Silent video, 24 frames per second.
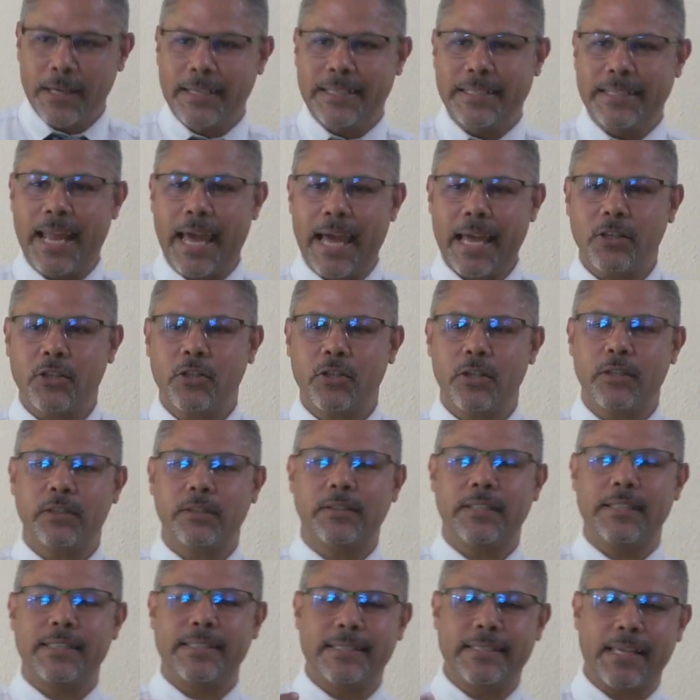natural
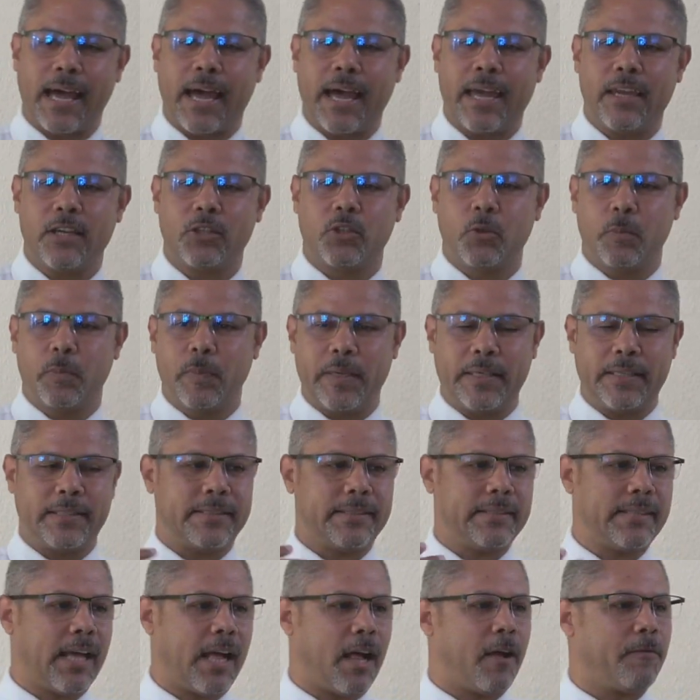desire to be
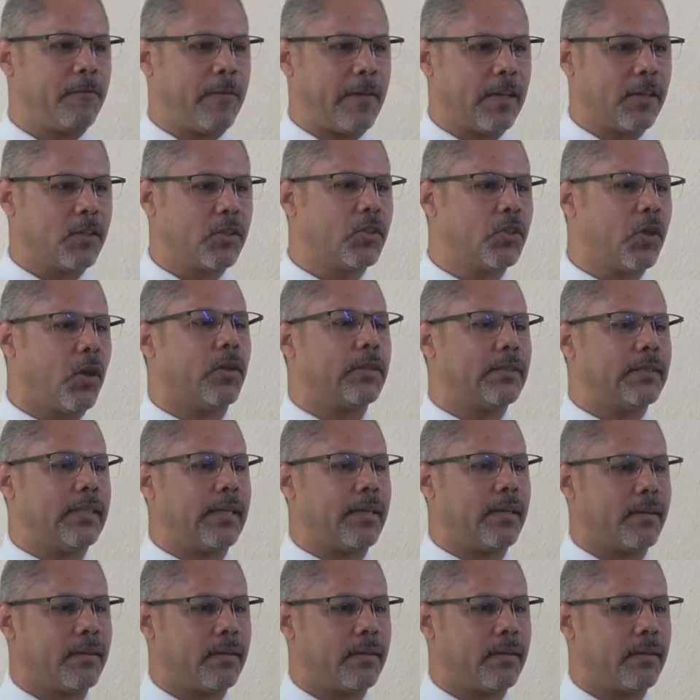self-exalting.